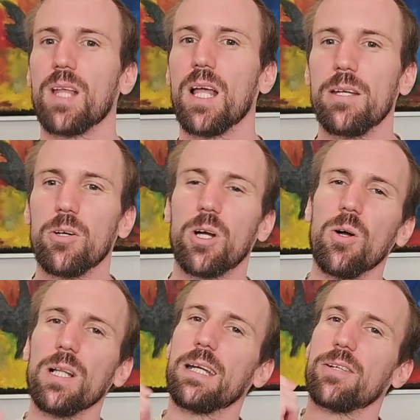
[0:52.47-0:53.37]
Your
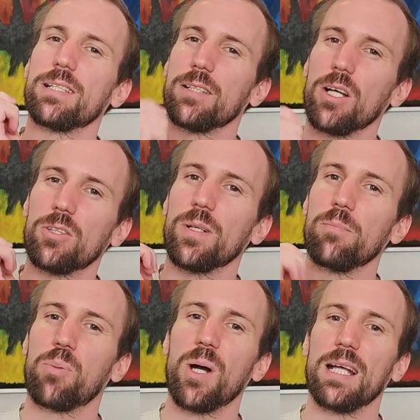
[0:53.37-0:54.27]
goal here is not to
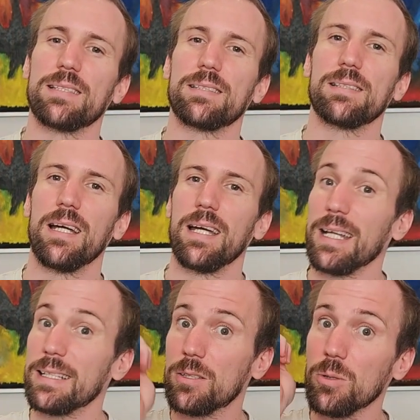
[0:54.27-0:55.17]
impress,
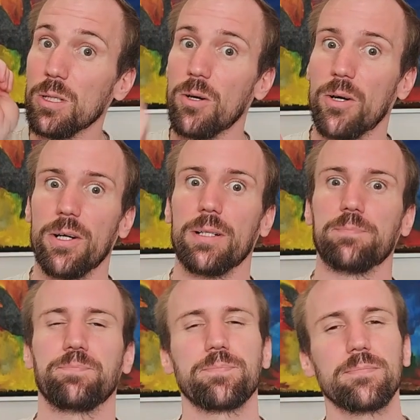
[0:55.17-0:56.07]
it's to learn.
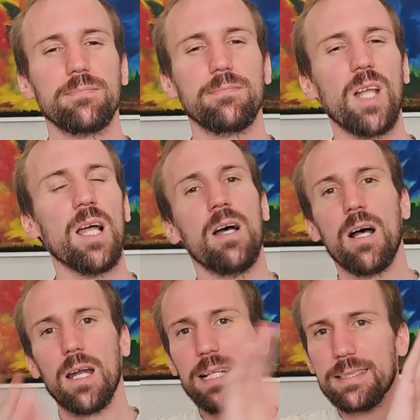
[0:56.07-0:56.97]

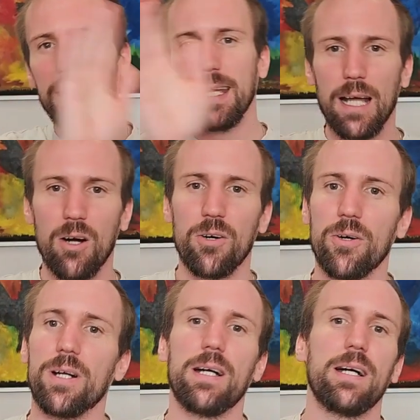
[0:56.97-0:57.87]
Let's take
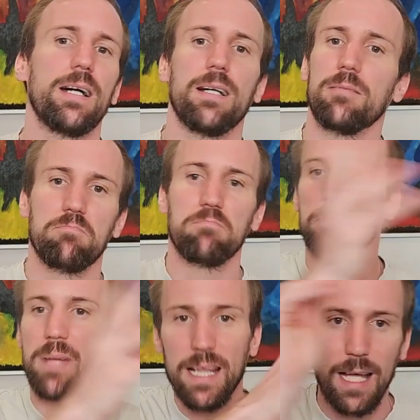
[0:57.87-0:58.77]
our
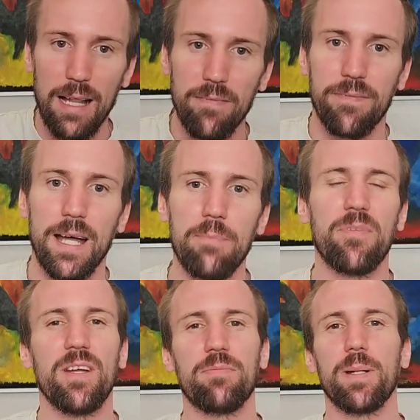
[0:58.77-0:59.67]
mental health app we've been